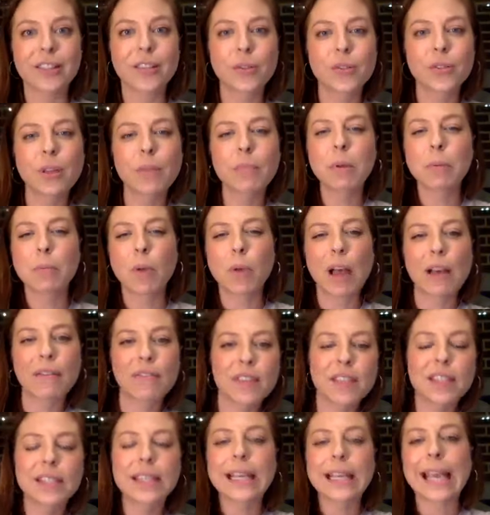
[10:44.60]
So some people have
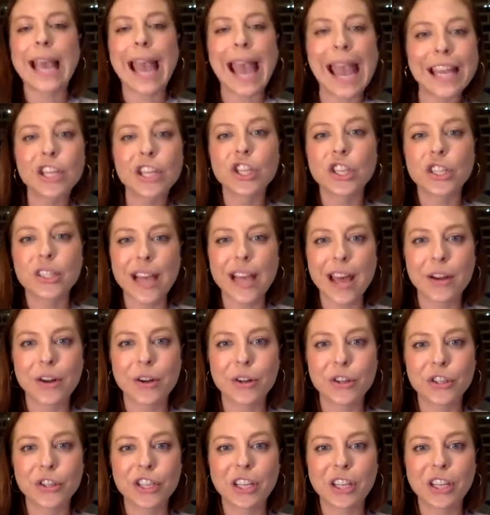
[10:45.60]
this like anxious
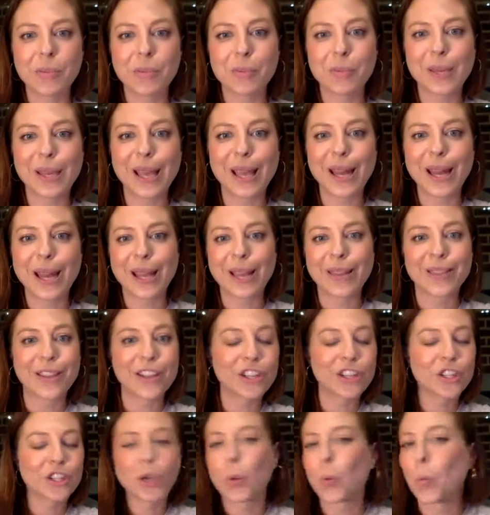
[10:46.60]
energy at the beginning, and they
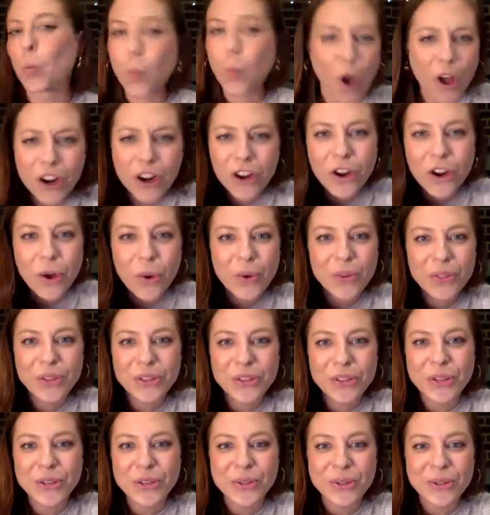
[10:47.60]
just like want to know what the
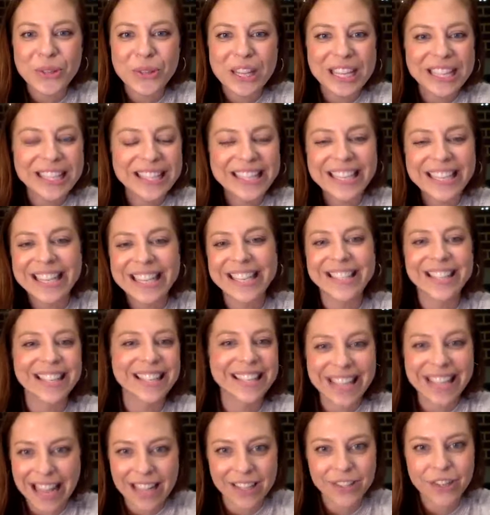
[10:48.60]
to-do list is
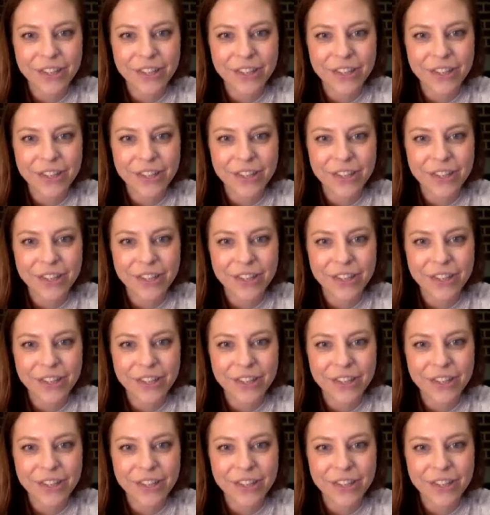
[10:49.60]
and get